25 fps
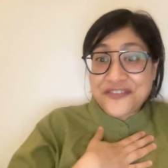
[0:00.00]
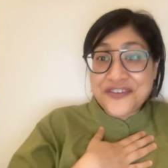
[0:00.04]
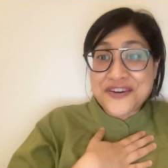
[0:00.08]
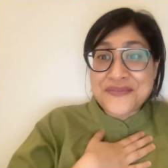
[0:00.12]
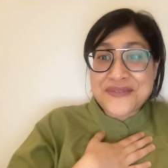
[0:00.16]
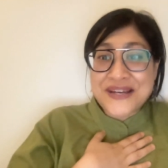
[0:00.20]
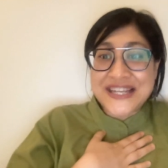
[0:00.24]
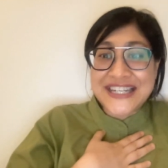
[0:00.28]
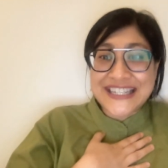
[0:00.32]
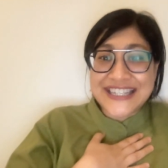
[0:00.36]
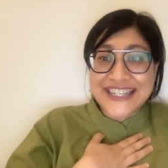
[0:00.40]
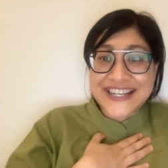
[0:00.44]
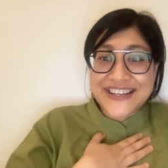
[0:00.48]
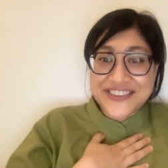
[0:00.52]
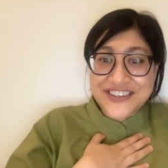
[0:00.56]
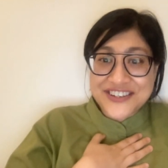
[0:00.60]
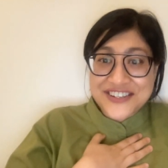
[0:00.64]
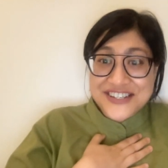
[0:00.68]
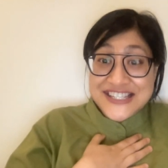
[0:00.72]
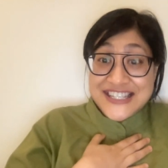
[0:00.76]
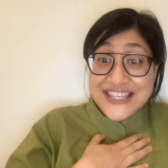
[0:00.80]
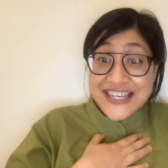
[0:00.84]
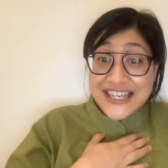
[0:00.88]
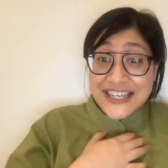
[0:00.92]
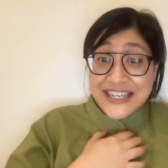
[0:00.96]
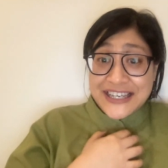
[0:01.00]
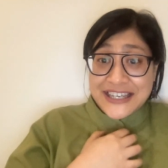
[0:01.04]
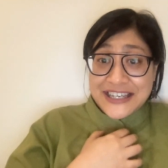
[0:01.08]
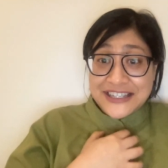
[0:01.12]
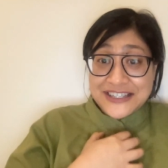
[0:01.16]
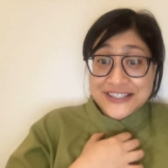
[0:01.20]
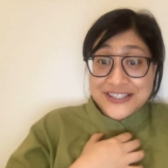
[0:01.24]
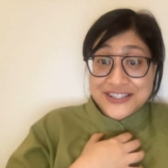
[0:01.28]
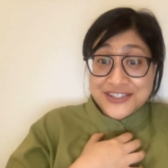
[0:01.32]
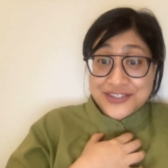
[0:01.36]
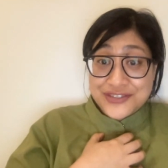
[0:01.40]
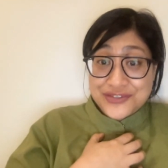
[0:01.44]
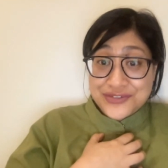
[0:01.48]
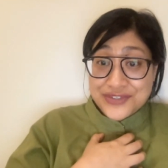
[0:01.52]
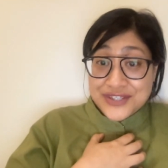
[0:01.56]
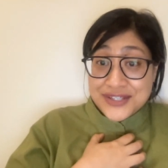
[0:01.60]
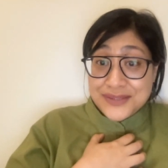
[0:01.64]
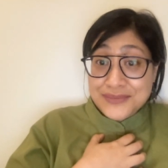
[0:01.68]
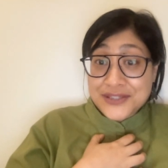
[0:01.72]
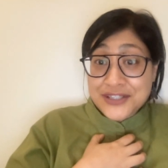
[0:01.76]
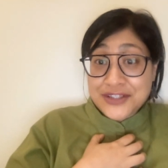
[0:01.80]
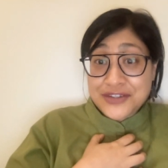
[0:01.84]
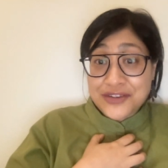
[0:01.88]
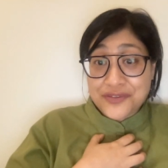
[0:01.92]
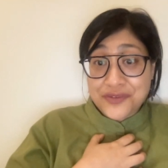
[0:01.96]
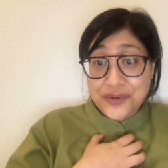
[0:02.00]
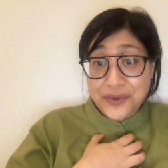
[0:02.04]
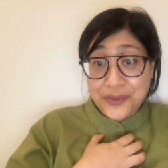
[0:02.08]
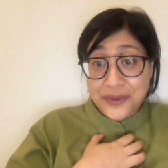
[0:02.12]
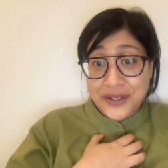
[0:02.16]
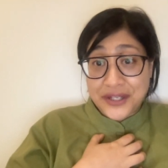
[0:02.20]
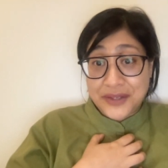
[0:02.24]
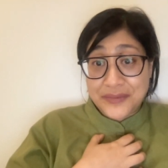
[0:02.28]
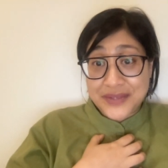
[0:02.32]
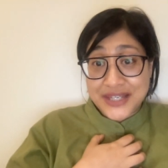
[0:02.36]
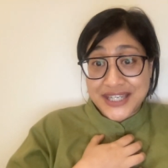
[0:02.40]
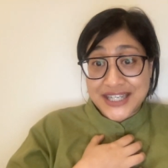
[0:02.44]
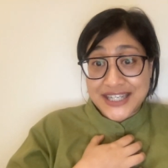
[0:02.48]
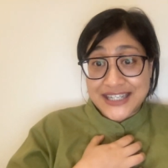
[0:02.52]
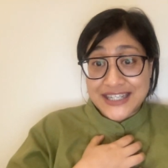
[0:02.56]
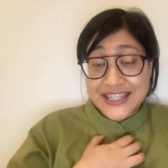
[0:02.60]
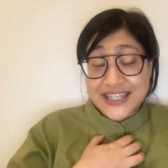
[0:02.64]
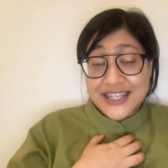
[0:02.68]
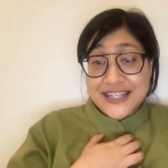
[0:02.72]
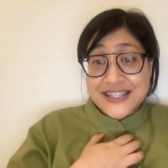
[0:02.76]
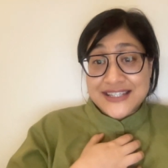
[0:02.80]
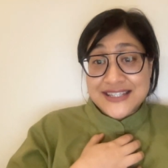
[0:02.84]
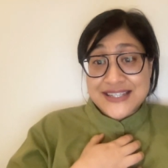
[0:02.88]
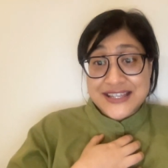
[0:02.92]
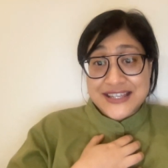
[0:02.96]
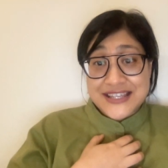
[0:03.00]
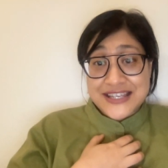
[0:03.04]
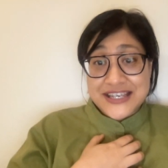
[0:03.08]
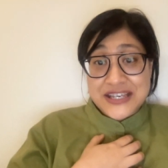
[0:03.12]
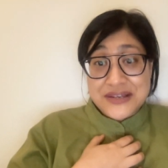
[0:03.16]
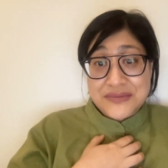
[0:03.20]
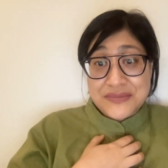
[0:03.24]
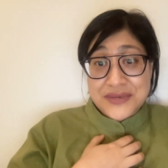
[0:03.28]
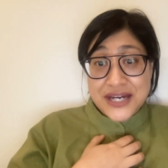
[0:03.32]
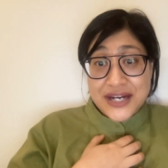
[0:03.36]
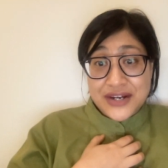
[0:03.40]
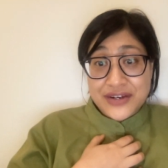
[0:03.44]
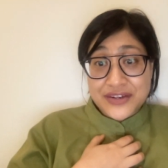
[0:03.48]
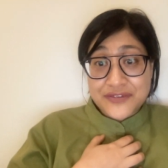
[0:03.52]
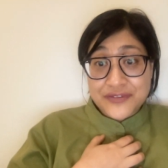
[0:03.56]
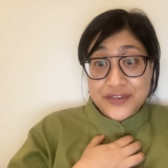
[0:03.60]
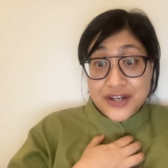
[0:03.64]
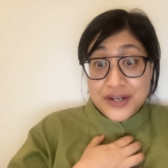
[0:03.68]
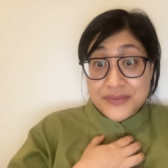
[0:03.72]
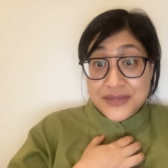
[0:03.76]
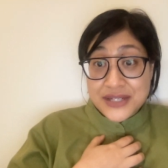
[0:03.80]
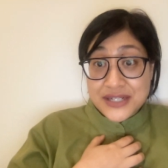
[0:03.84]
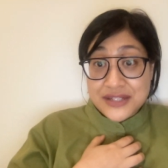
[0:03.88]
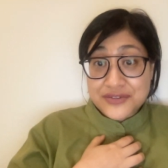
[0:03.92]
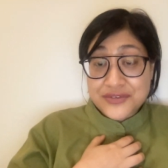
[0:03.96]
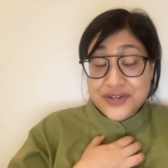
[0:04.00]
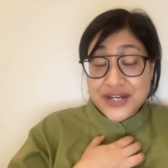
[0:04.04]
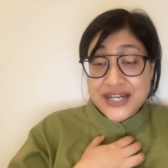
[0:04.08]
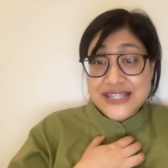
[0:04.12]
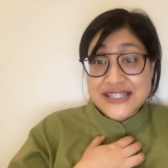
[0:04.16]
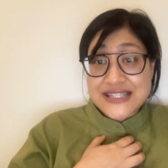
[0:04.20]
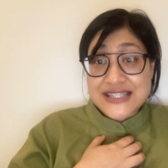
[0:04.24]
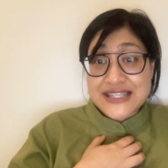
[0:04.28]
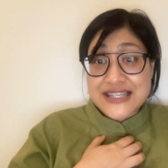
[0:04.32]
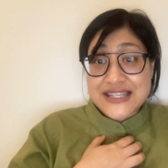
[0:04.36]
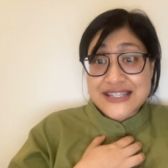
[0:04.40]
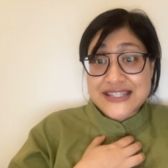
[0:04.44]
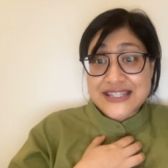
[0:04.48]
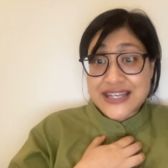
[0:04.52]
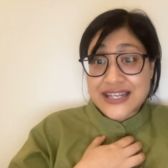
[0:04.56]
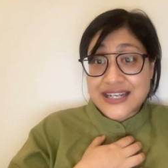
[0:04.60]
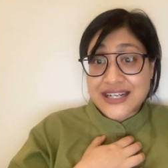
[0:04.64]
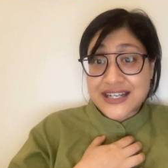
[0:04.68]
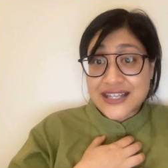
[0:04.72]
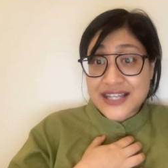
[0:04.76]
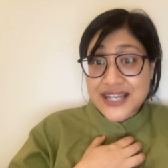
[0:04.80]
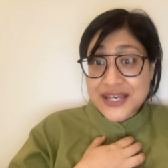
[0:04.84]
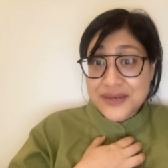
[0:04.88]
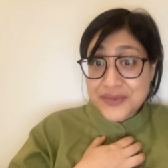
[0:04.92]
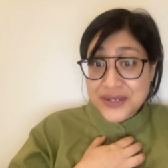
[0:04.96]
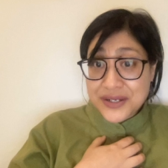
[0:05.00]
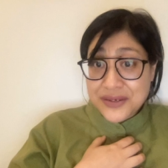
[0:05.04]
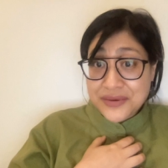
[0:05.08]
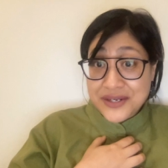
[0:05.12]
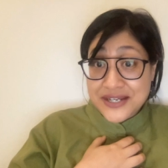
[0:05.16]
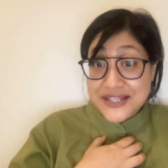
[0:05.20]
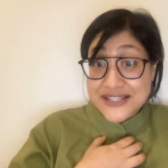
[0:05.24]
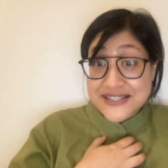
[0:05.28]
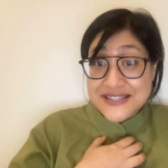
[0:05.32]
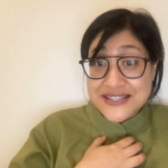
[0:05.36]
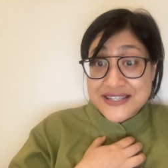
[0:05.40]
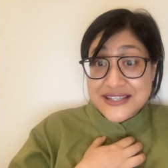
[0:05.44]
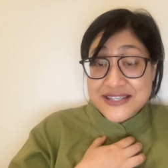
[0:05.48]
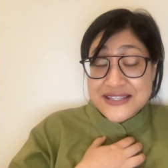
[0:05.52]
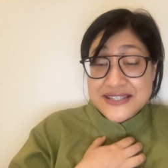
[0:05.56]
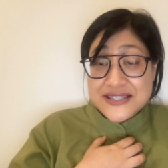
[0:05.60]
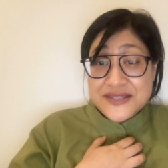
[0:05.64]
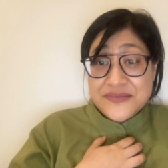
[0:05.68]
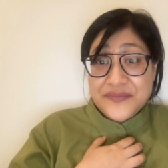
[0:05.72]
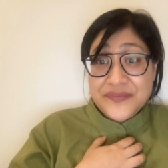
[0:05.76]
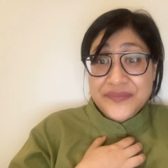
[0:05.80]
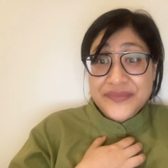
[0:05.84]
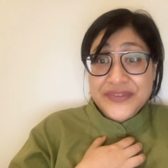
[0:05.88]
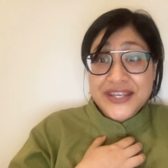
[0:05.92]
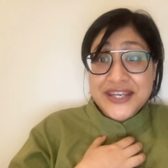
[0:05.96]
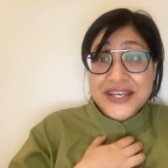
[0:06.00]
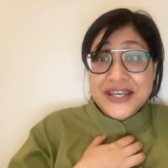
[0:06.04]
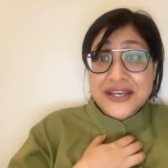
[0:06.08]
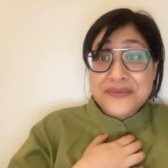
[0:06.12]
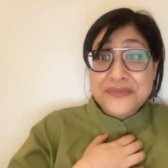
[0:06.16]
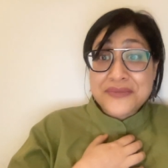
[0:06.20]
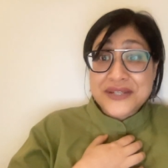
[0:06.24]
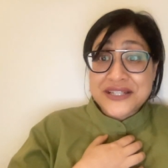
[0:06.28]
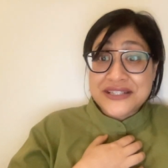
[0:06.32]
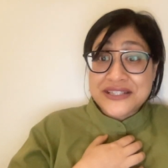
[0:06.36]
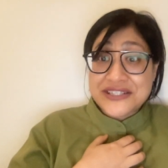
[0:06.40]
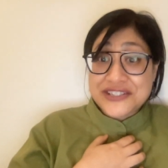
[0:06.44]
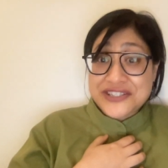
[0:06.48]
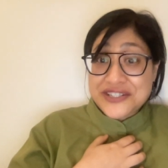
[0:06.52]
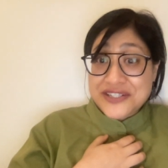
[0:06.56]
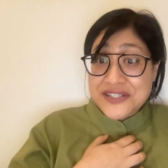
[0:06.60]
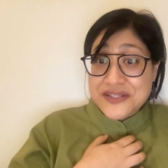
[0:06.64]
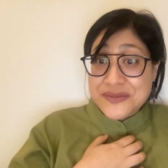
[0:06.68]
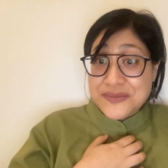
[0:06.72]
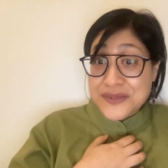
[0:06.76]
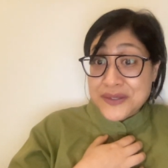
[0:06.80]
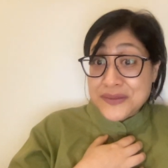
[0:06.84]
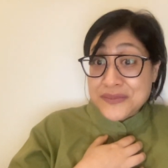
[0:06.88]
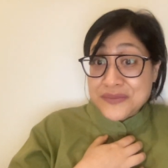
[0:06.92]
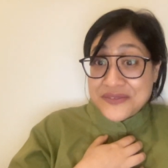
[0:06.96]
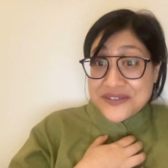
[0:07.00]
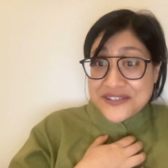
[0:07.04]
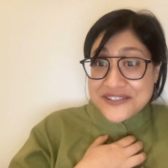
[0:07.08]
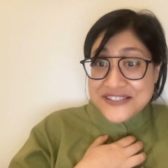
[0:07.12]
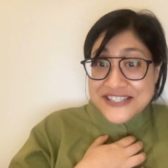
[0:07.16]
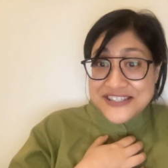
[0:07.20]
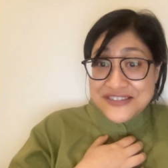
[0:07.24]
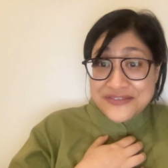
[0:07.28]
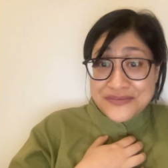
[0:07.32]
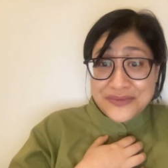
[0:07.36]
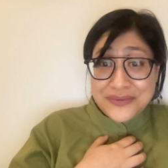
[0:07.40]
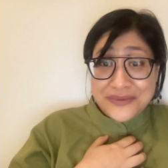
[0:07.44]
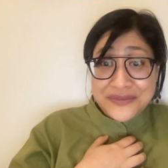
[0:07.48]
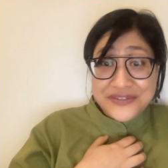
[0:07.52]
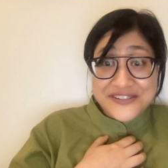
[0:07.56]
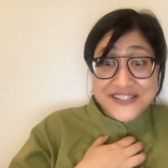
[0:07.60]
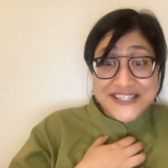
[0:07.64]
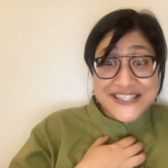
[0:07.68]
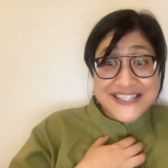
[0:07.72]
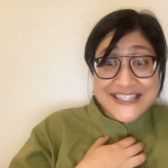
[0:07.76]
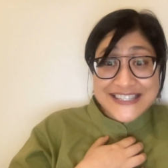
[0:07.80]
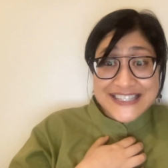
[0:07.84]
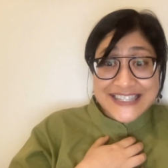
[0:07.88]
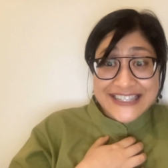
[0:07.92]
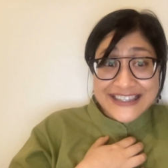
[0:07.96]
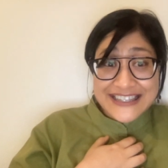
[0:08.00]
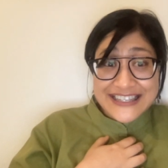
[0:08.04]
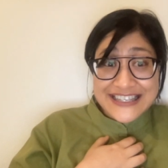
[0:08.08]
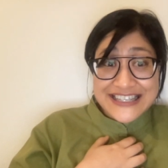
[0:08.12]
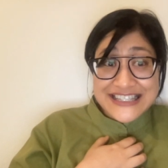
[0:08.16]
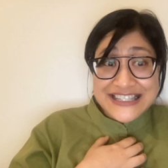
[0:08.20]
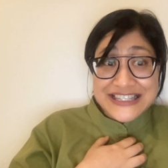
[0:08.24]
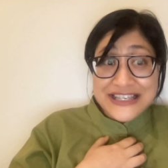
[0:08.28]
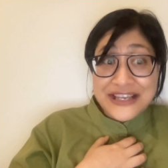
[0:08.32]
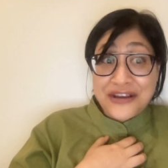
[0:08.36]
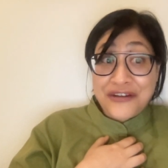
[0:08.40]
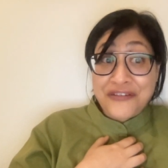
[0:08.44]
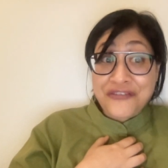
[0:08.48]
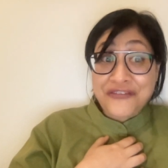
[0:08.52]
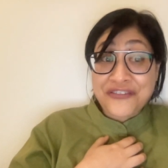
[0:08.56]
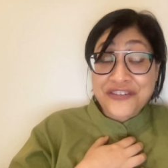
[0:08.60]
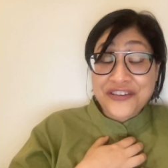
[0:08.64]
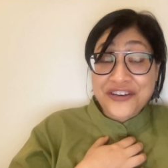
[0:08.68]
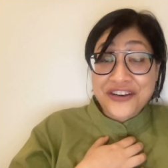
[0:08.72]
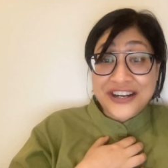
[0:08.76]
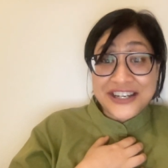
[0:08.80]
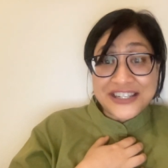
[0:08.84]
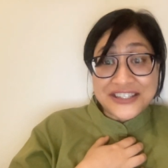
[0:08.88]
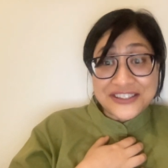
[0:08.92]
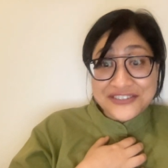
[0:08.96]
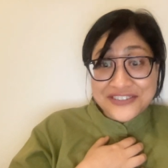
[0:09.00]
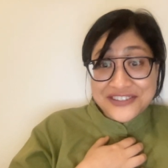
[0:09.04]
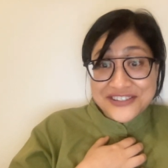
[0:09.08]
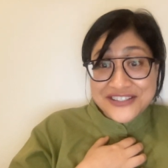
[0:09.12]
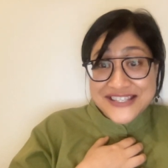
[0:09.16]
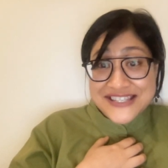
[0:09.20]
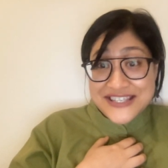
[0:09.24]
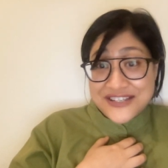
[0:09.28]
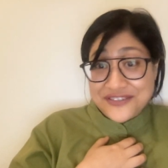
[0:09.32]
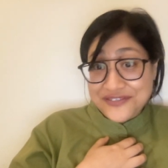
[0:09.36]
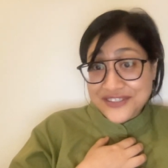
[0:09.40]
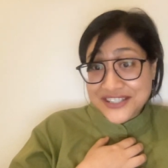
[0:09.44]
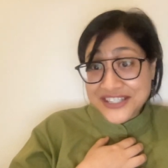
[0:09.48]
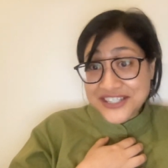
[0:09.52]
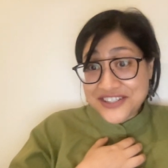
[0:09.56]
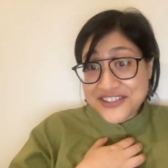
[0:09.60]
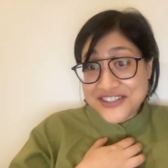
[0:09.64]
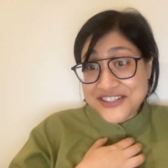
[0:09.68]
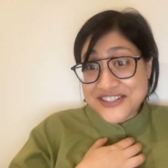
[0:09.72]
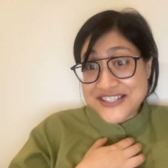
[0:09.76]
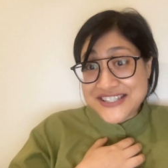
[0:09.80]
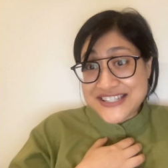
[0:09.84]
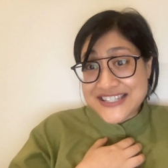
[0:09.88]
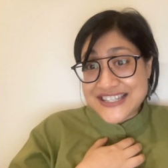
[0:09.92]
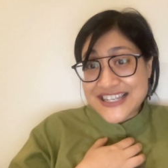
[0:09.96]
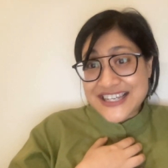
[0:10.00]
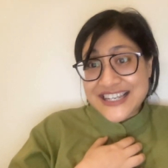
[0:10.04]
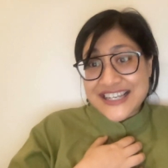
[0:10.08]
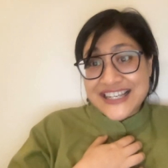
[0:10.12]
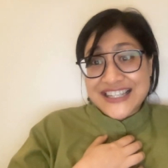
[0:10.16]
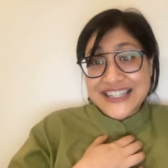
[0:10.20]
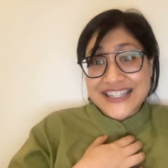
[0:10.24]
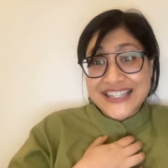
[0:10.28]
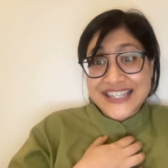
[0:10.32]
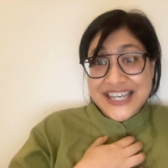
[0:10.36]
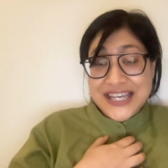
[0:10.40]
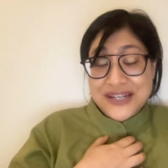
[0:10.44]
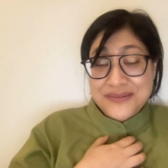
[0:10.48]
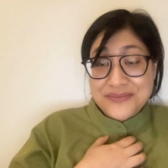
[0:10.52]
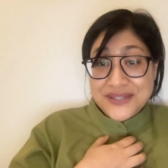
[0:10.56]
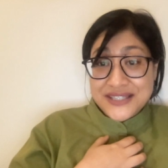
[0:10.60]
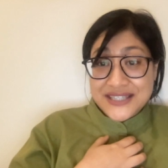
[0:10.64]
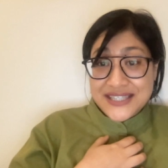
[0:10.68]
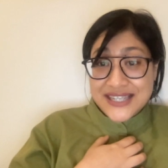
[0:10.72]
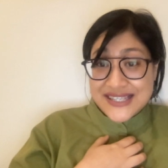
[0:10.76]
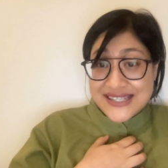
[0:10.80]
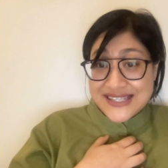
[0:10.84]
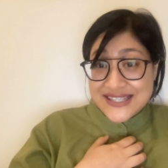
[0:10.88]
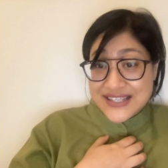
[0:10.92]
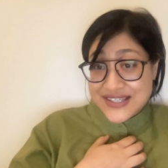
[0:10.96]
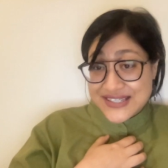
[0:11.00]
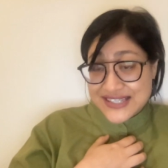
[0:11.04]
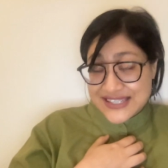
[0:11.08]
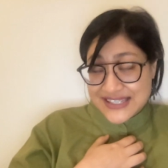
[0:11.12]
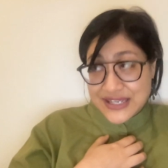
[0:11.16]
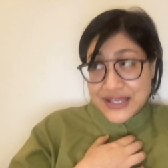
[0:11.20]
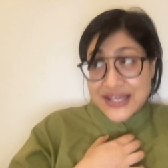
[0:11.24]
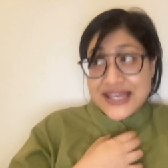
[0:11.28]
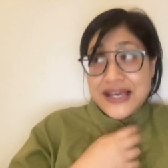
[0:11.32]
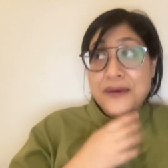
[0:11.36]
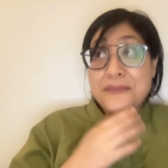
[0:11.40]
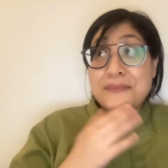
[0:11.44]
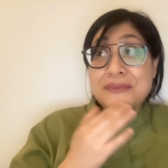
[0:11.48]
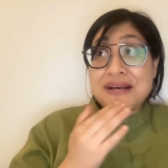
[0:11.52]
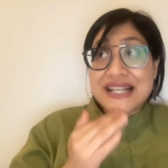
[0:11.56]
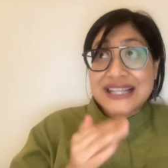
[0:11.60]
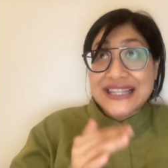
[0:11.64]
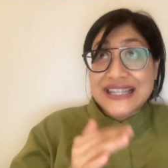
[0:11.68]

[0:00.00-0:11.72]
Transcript: for many others, extremely overwhelming to think about environmental crisis and climate crisis. But indigenous peoples have been resisting this for hundreds of years. Leanne, uh,